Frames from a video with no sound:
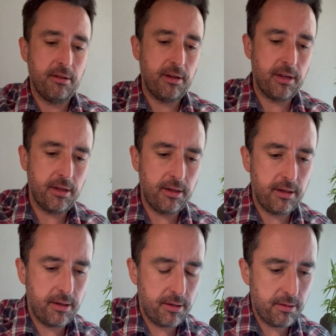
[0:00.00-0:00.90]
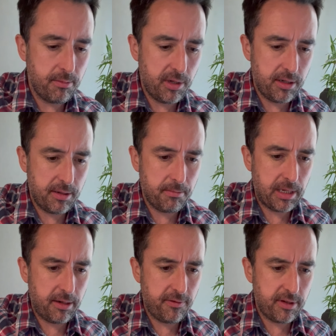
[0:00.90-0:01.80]
Okay, somebody's in
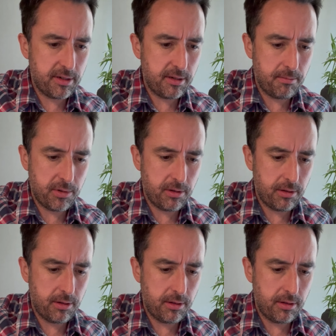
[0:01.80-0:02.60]
manifesting mode.